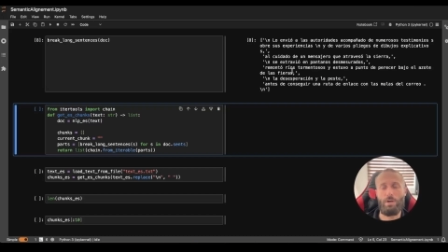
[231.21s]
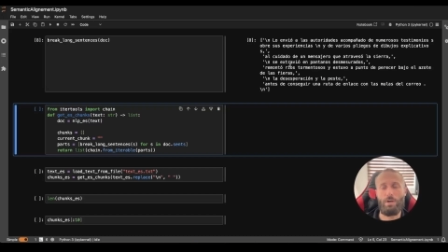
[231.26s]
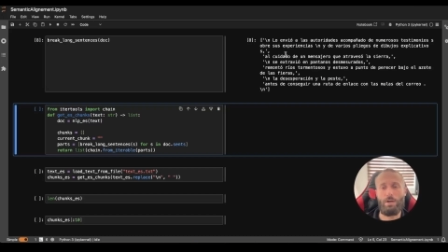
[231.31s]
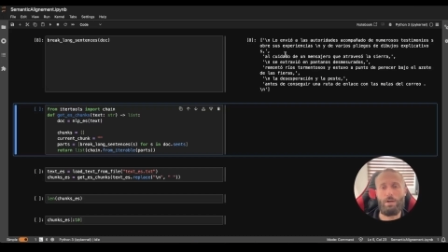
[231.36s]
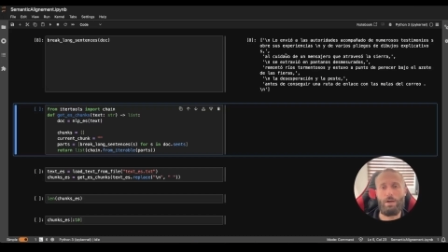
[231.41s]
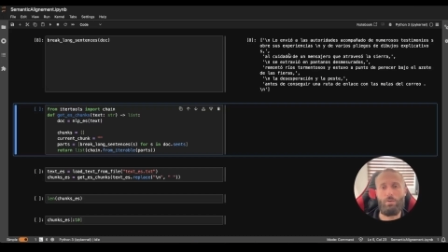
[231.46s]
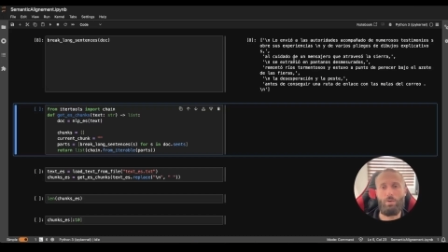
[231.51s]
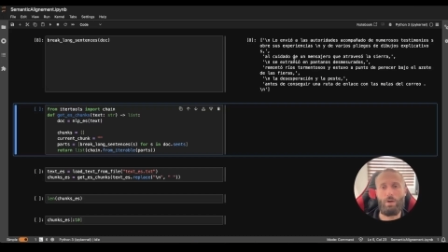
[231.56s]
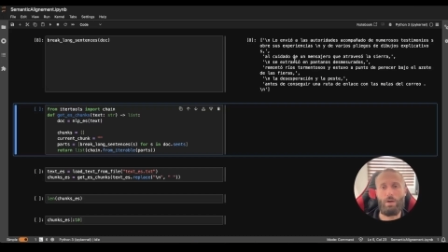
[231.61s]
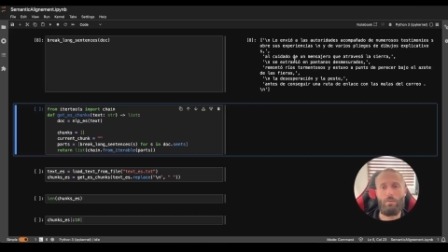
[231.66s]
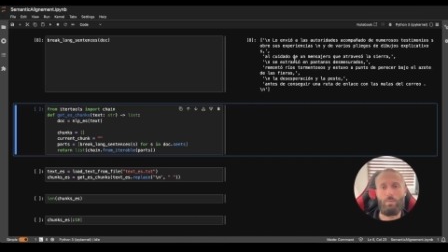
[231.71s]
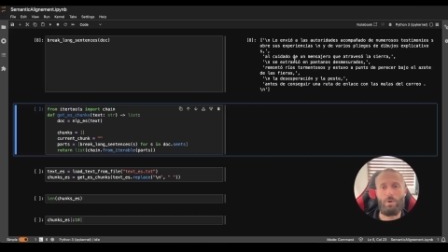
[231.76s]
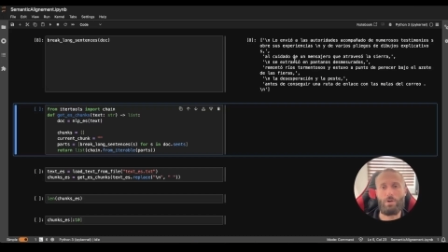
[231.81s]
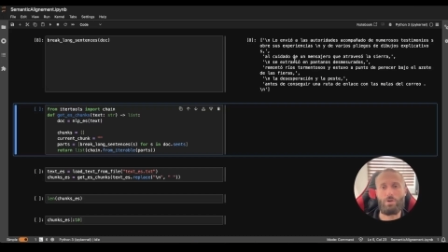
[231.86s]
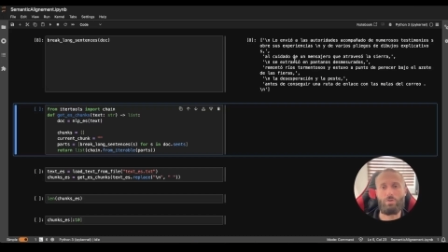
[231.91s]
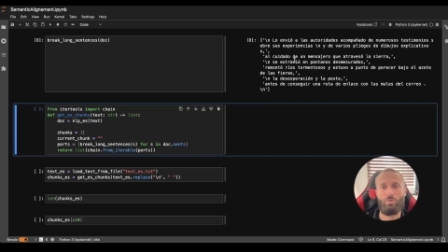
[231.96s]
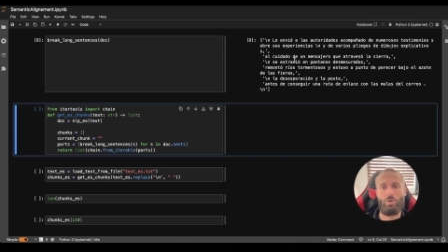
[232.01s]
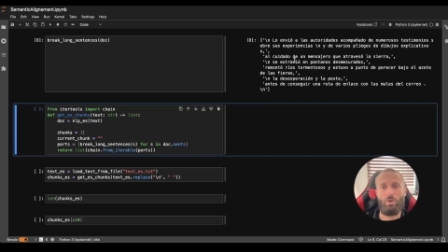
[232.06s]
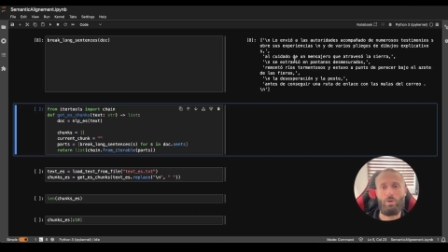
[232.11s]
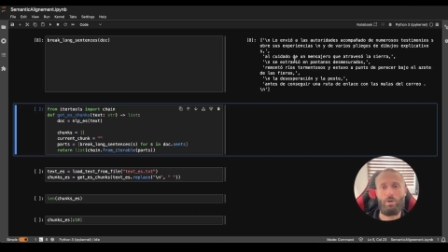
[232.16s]
Now we have
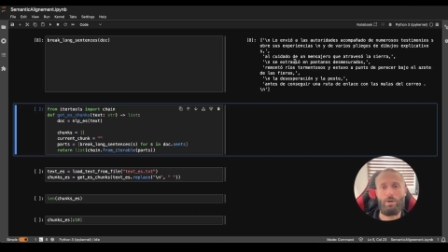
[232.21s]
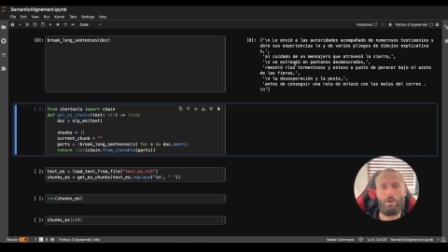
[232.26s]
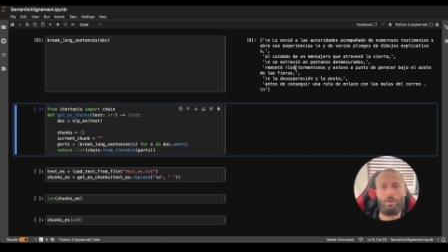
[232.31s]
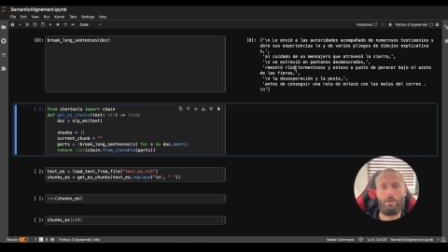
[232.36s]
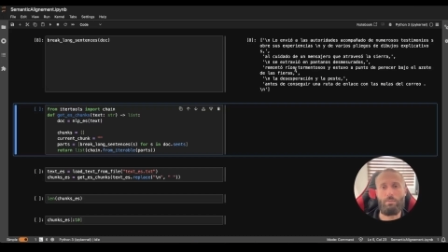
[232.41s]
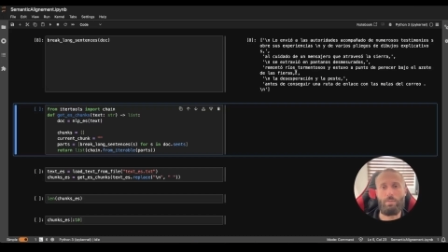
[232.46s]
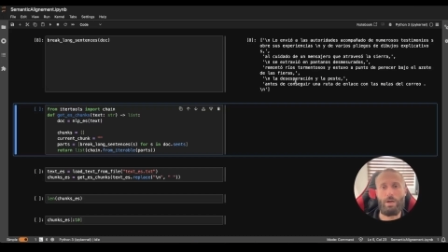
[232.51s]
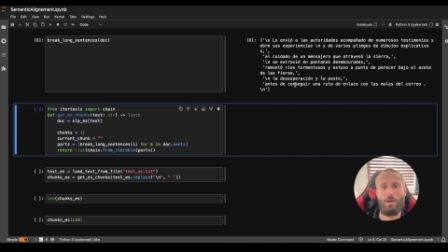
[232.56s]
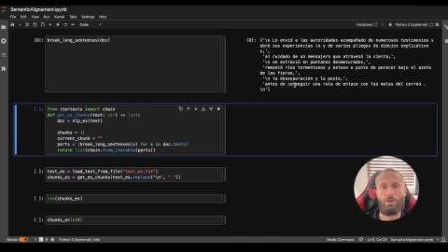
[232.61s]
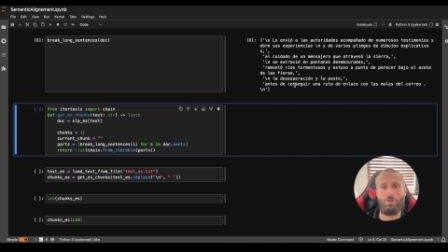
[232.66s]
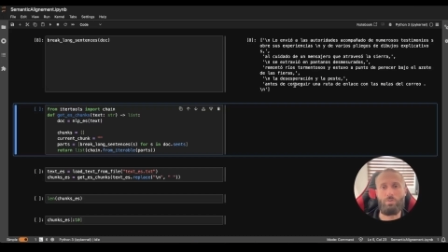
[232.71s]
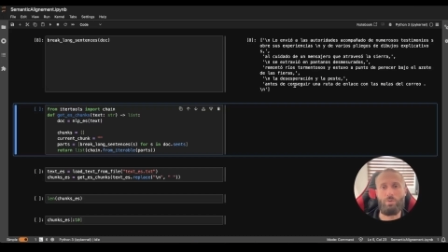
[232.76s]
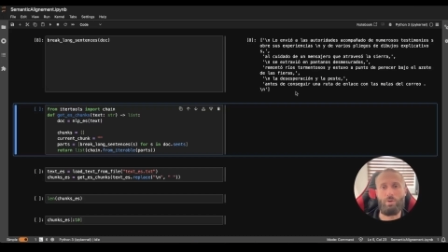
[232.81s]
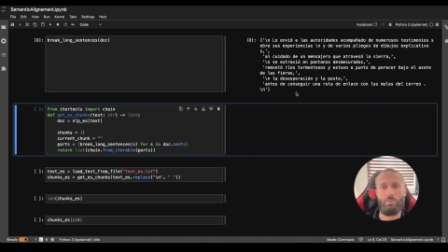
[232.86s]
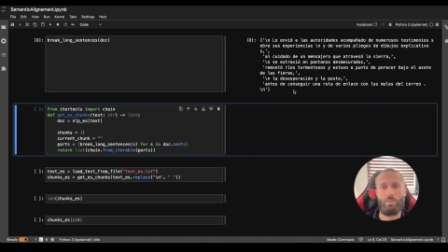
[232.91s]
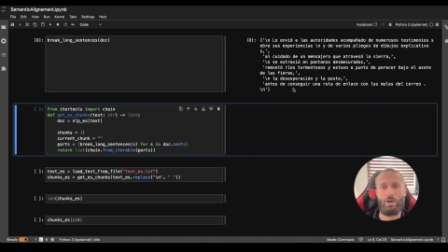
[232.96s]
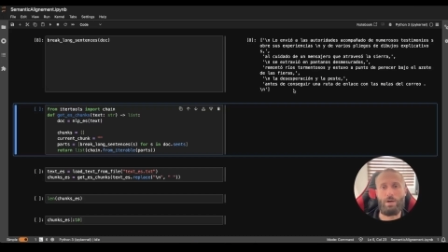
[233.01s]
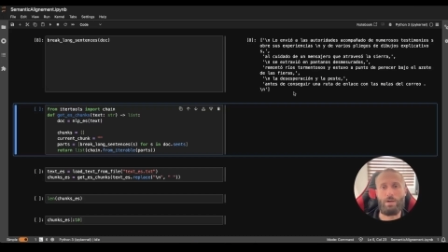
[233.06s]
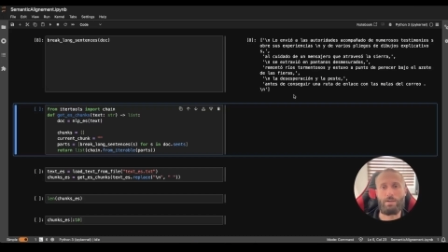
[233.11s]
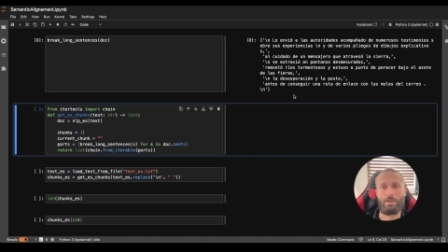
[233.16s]
much smaller and manageable
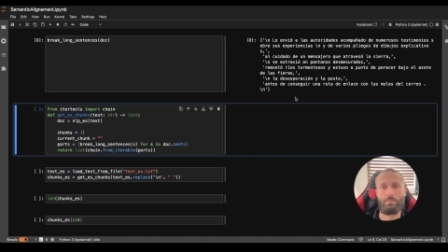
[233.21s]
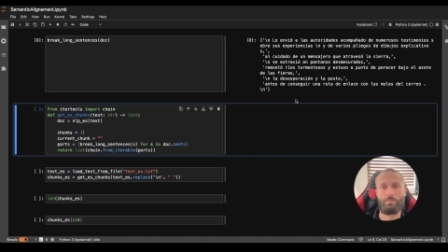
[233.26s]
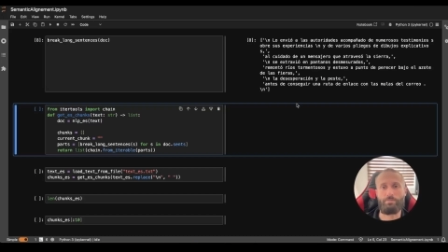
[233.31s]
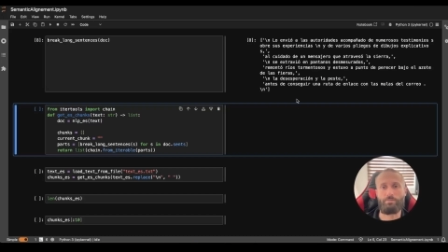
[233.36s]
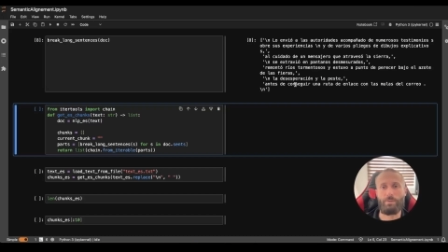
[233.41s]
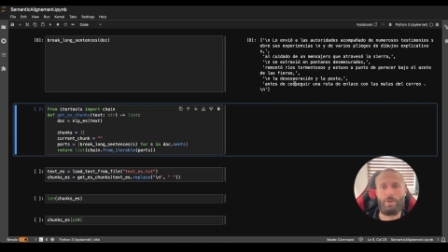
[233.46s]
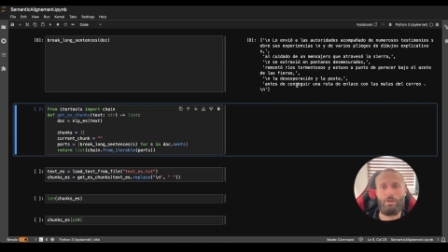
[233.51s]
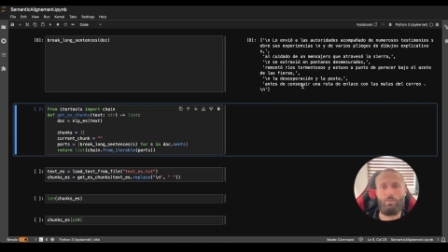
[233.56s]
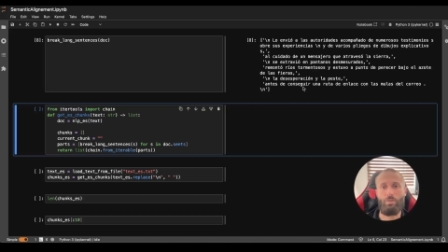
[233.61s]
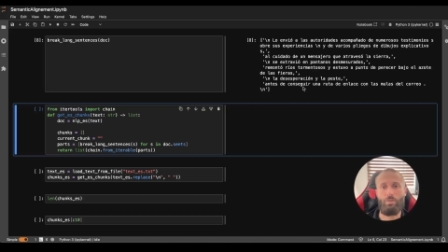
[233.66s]
parts, and we're